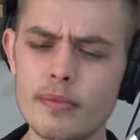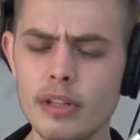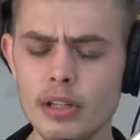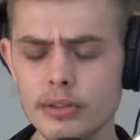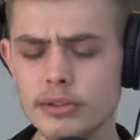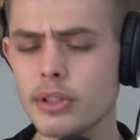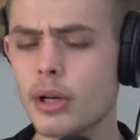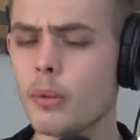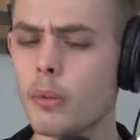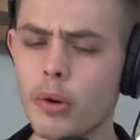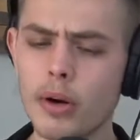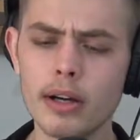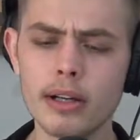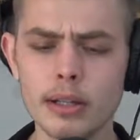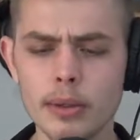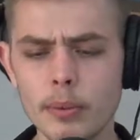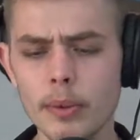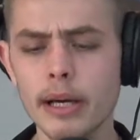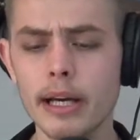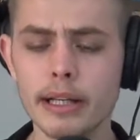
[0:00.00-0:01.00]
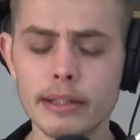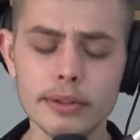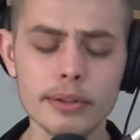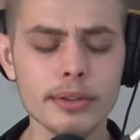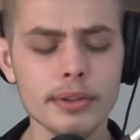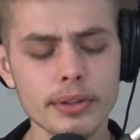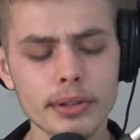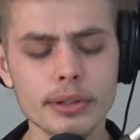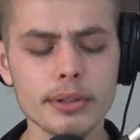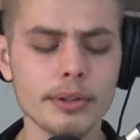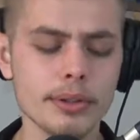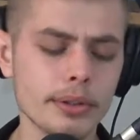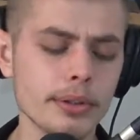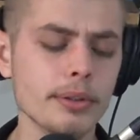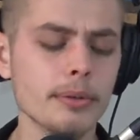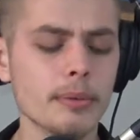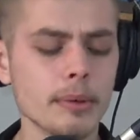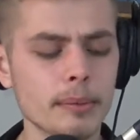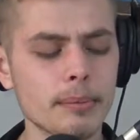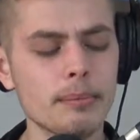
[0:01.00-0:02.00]
So I'm walking away, do do do do
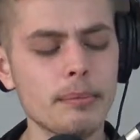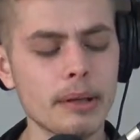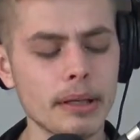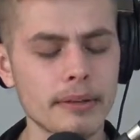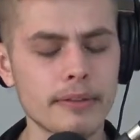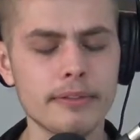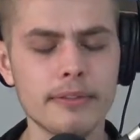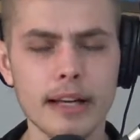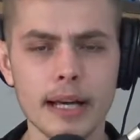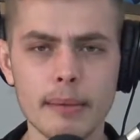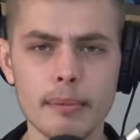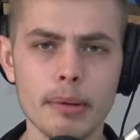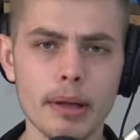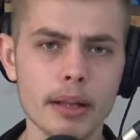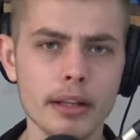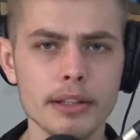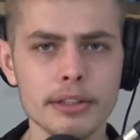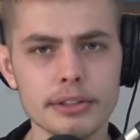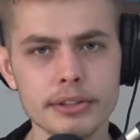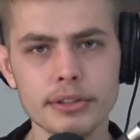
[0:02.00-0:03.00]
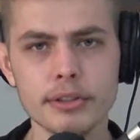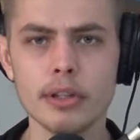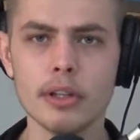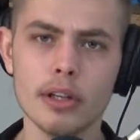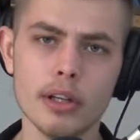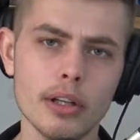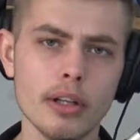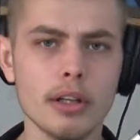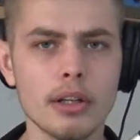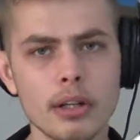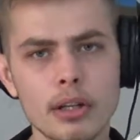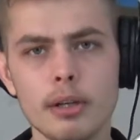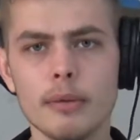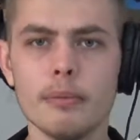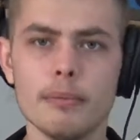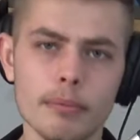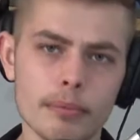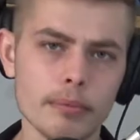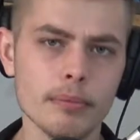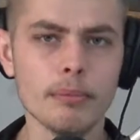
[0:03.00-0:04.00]
do, my big fat belly just
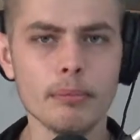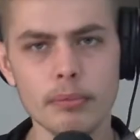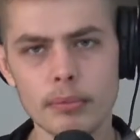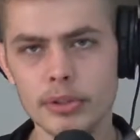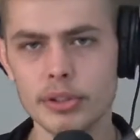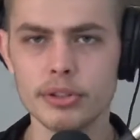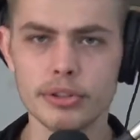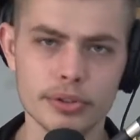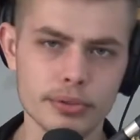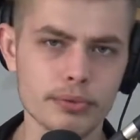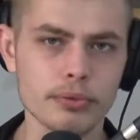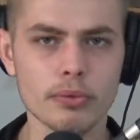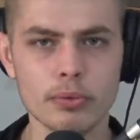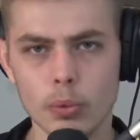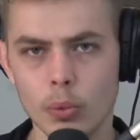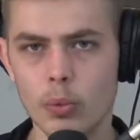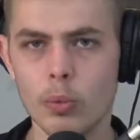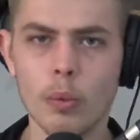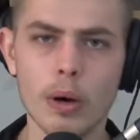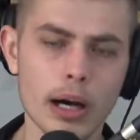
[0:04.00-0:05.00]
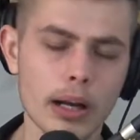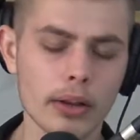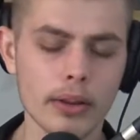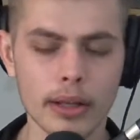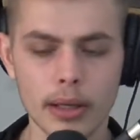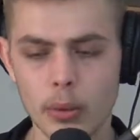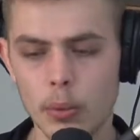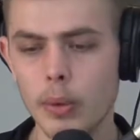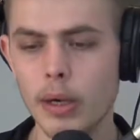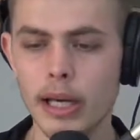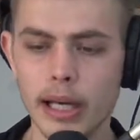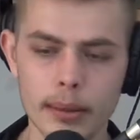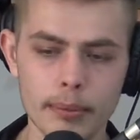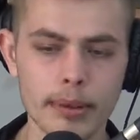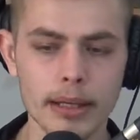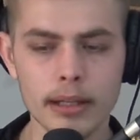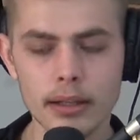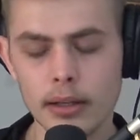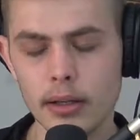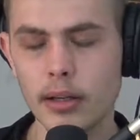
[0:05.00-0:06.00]
just waddling away, I'm
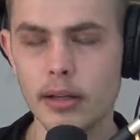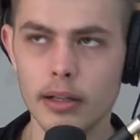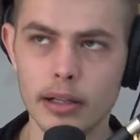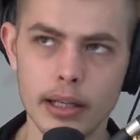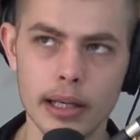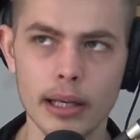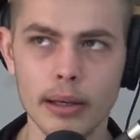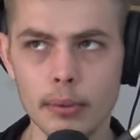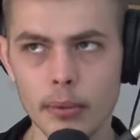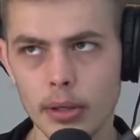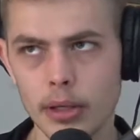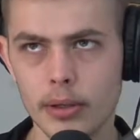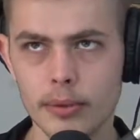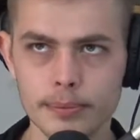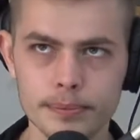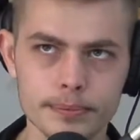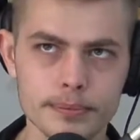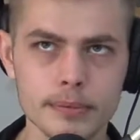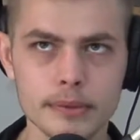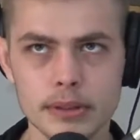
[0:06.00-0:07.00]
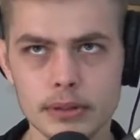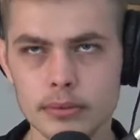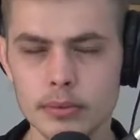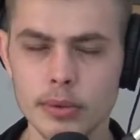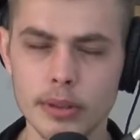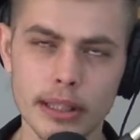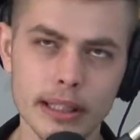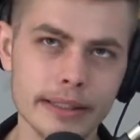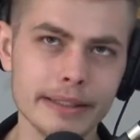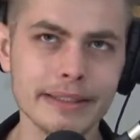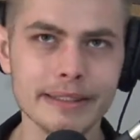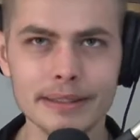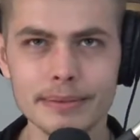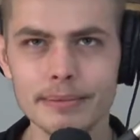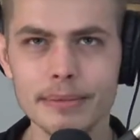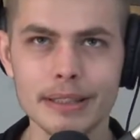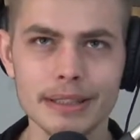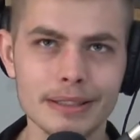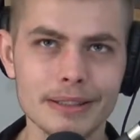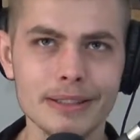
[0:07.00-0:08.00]
like, okay, well, well, that doesn't
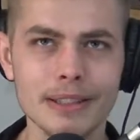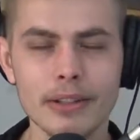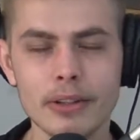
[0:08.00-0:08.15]
make sense.